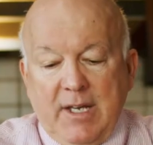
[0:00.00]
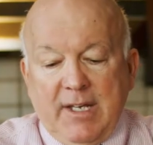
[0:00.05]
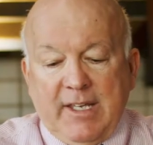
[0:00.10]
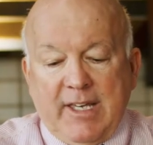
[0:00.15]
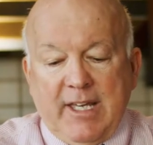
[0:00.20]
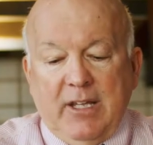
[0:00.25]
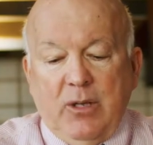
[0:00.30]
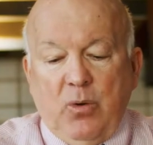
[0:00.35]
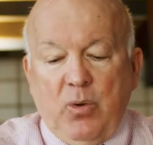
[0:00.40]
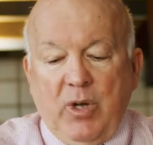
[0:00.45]

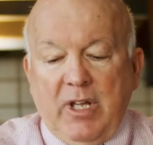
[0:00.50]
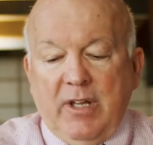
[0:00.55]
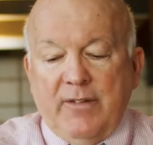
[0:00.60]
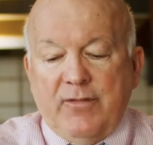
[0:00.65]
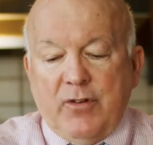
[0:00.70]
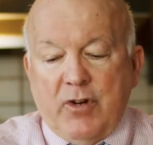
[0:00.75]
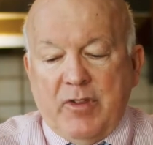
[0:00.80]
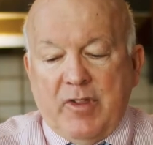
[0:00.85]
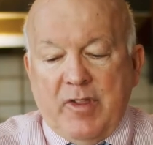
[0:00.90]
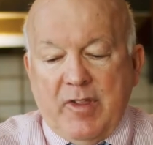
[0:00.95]
Killer whale
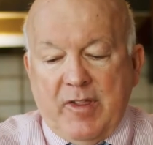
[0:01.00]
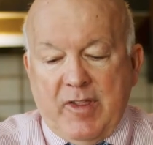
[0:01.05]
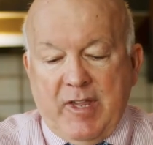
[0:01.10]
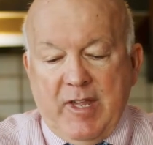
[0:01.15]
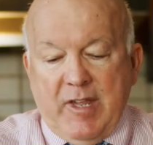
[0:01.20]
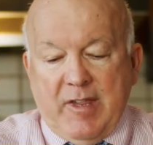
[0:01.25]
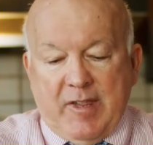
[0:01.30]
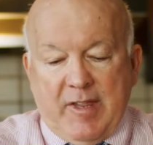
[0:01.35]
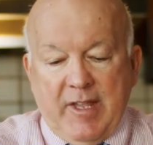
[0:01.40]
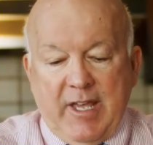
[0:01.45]
versus
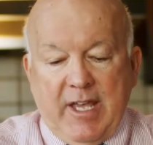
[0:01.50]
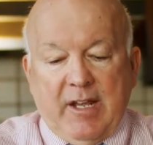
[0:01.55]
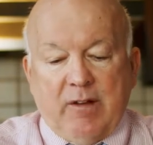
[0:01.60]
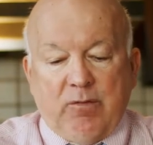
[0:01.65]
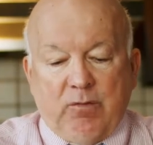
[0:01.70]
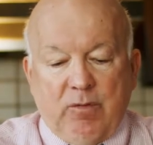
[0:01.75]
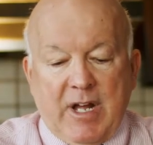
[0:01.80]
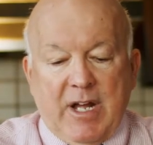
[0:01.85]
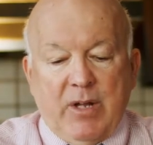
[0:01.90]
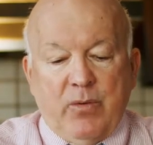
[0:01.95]
sea snake,
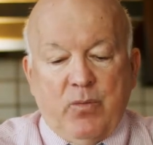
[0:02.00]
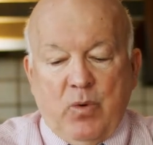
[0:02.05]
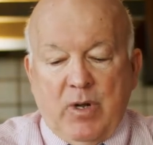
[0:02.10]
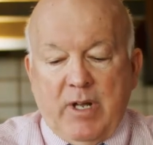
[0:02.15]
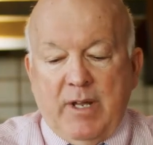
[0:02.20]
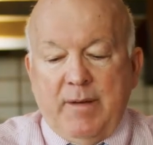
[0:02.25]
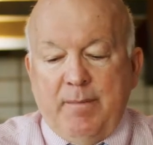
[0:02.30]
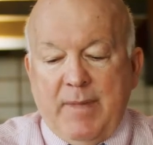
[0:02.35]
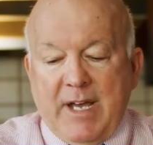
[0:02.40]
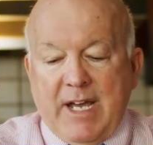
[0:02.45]
round
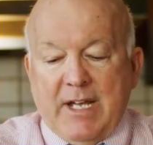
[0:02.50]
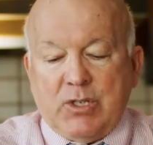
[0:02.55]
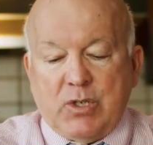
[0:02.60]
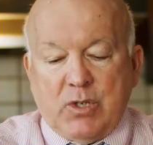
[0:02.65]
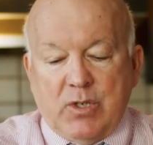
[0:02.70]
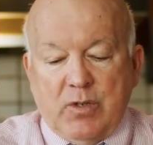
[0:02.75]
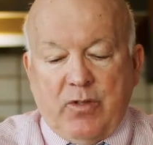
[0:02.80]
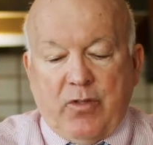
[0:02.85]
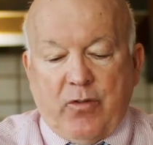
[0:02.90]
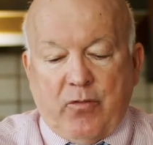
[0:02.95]
1,
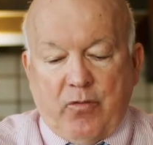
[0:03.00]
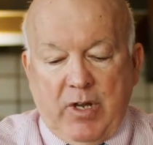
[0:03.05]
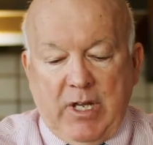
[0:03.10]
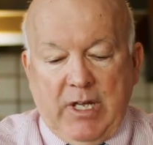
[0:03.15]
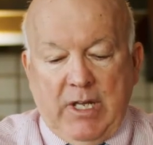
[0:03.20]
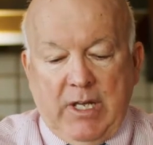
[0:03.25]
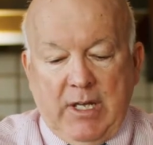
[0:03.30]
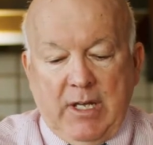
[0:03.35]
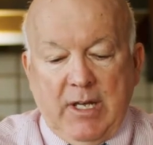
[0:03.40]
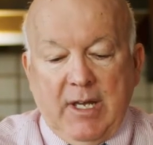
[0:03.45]
match 3.
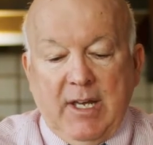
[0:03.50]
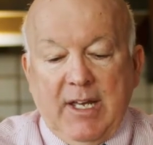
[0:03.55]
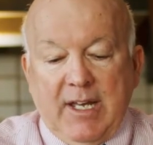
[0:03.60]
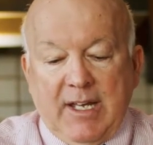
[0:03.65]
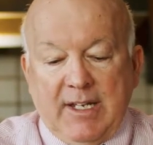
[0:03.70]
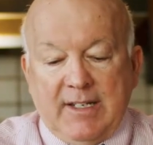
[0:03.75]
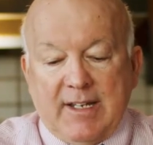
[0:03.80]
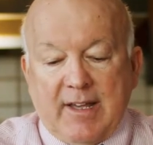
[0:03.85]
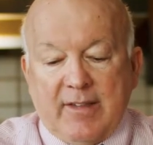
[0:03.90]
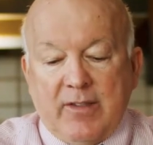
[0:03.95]

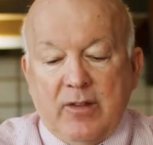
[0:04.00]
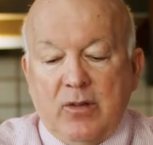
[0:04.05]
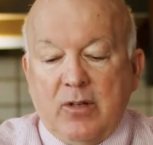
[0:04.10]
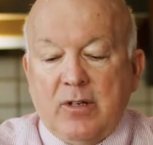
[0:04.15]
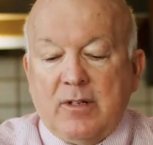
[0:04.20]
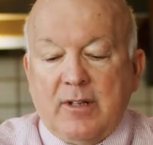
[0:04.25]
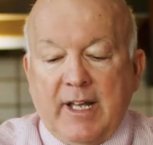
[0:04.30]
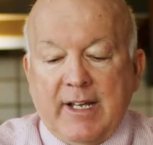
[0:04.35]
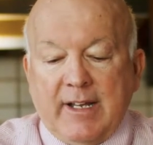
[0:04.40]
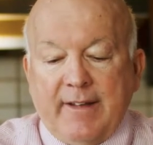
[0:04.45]
It doesn't
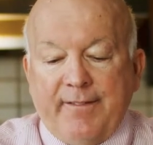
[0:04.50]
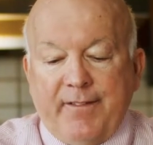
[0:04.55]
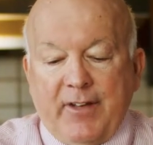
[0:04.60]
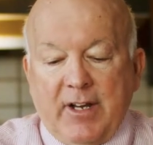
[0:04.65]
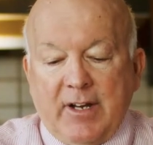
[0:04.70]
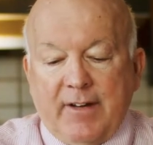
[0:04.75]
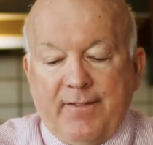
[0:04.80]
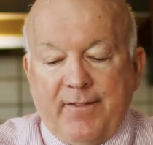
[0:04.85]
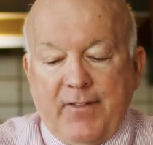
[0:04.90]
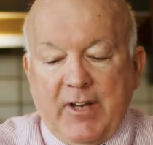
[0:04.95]
look like a
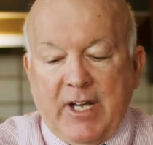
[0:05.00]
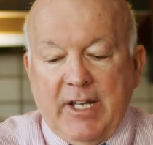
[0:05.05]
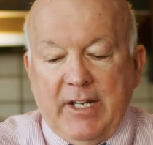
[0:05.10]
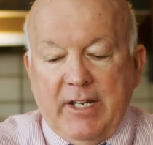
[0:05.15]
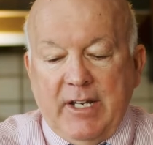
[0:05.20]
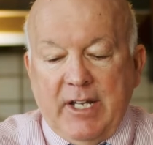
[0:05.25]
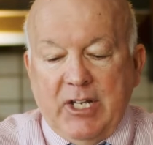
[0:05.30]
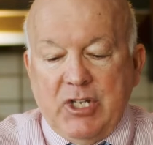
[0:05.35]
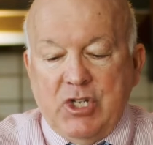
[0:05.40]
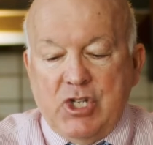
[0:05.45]
fair fight.
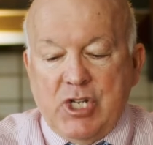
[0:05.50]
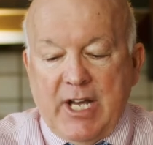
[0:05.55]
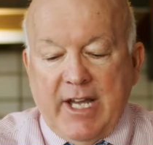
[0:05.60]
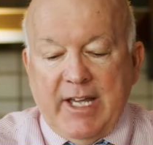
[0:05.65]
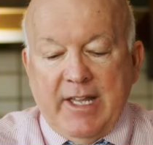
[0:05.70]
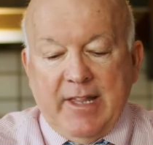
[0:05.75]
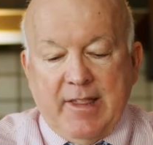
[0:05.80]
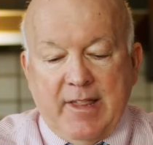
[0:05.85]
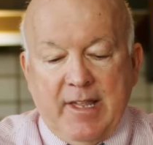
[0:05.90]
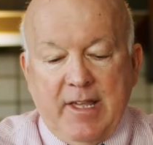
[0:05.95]
A
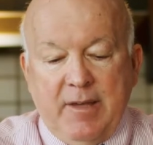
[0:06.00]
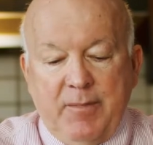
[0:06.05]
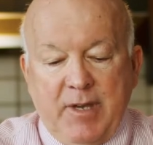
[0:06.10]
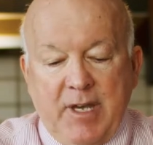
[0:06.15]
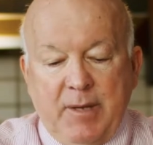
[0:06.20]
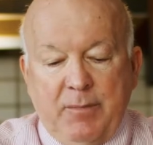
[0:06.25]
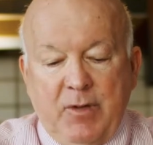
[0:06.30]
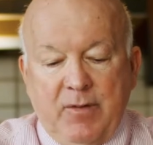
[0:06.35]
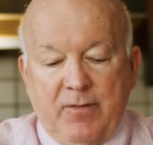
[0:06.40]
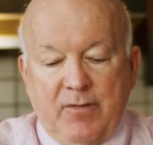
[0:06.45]
giant sea
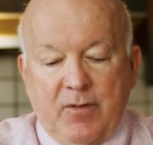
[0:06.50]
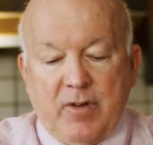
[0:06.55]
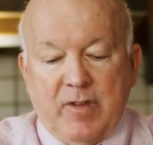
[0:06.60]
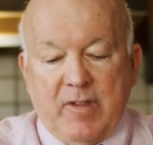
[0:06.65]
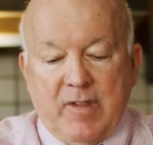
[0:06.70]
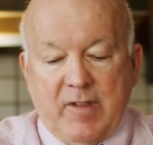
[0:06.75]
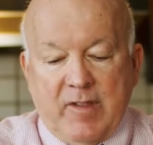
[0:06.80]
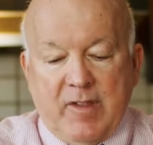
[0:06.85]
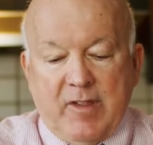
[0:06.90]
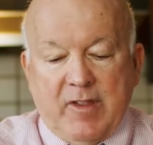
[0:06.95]
mammal
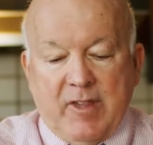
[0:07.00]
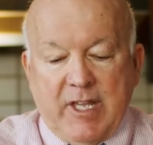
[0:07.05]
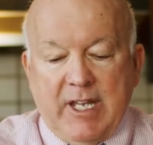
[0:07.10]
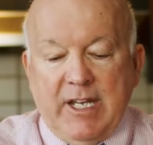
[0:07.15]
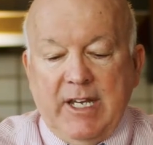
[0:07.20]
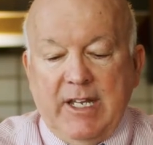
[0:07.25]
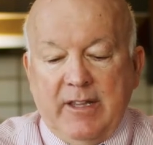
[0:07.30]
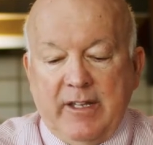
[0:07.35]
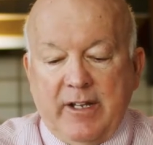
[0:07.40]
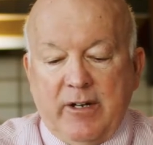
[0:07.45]
versus a
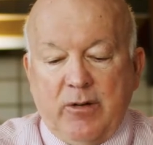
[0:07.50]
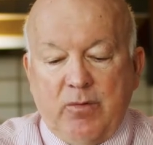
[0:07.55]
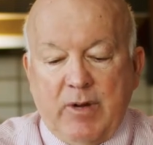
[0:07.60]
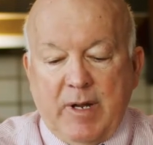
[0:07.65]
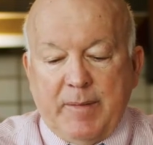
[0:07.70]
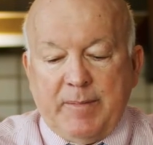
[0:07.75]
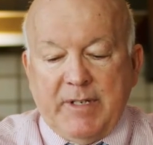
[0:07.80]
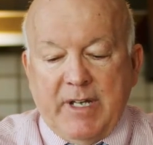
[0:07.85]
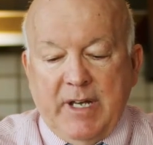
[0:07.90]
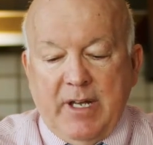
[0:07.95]
skinny little
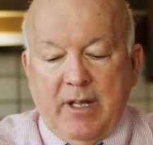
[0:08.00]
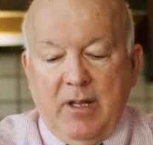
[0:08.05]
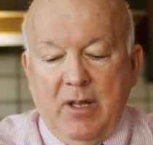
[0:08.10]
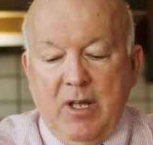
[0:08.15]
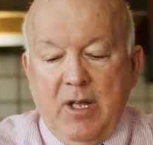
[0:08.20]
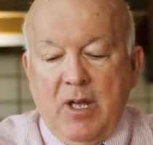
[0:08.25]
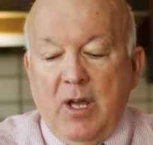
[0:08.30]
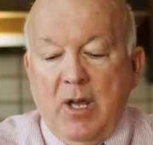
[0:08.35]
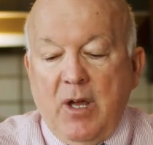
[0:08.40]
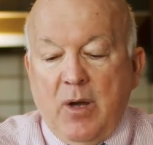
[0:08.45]
reptile.
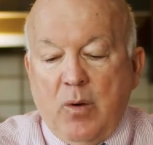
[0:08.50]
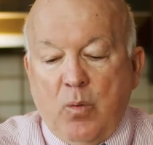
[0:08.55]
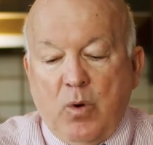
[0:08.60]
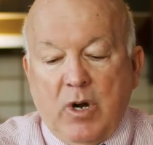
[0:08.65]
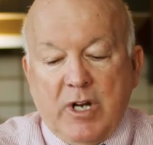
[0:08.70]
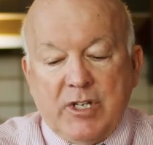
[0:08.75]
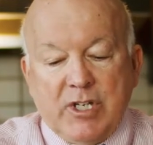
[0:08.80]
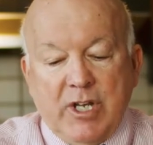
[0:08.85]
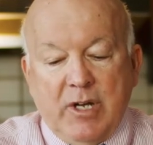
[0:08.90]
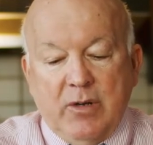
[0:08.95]

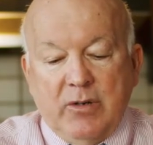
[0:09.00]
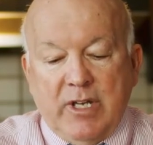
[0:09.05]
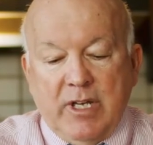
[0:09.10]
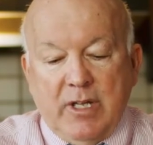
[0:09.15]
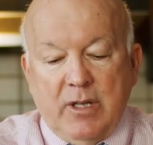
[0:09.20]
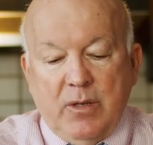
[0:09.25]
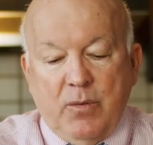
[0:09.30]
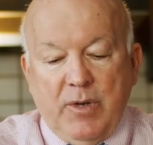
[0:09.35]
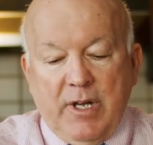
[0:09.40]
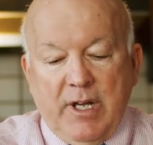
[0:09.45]
Watch out,
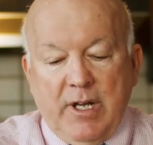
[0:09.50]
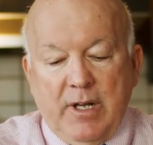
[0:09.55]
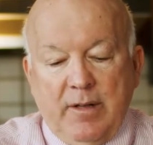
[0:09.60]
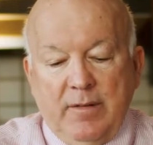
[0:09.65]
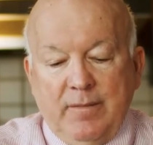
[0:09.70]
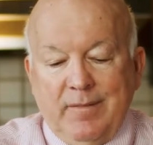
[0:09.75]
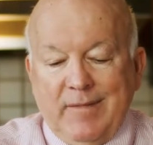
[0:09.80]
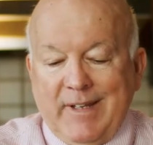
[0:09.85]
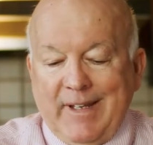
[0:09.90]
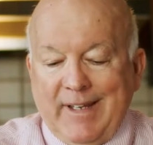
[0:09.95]
killer whale,
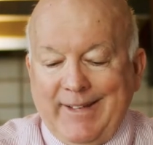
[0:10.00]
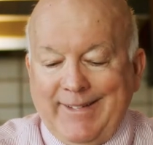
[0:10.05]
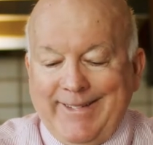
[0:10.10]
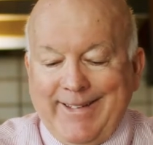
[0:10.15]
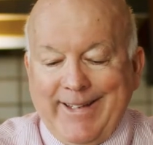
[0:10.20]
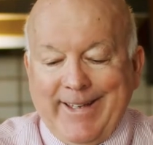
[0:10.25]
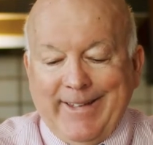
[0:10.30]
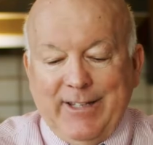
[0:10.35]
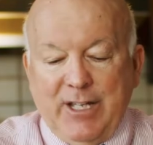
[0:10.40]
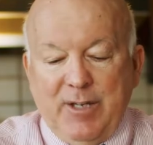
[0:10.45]
a
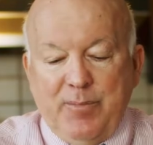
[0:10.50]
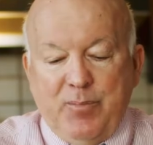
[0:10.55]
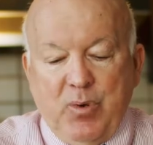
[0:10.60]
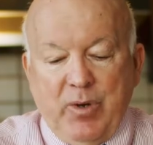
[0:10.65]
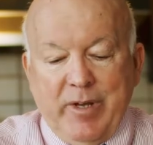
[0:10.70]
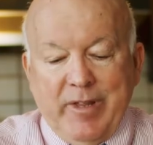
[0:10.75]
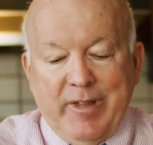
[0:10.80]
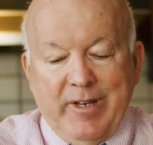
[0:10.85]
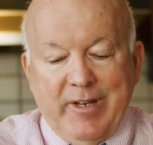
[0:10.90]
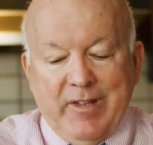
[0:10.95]
deadly
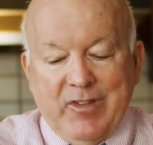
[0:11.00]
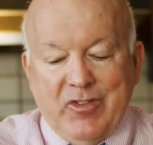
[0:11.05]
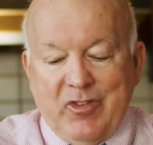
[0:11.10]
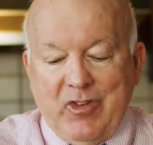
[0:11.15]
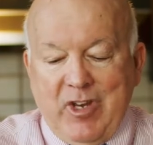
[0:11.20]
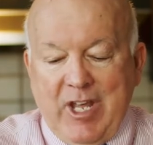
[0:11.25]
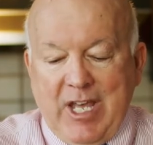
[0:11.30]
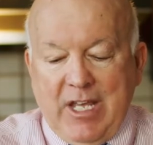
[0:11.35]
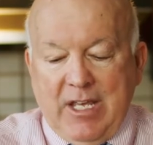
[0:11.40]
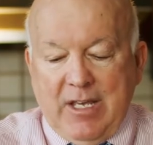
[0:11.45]
poisonous
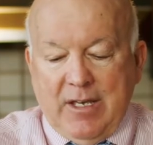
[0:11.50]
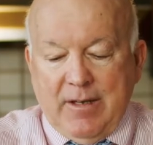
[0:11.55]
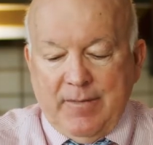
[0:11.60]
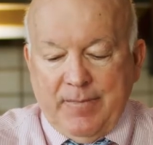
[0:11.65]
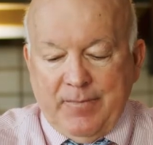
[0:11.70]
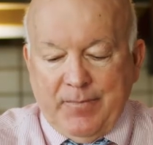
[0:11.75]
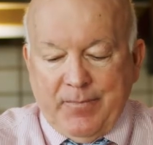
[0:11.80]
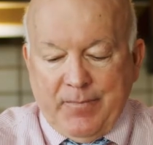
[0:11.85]
snake.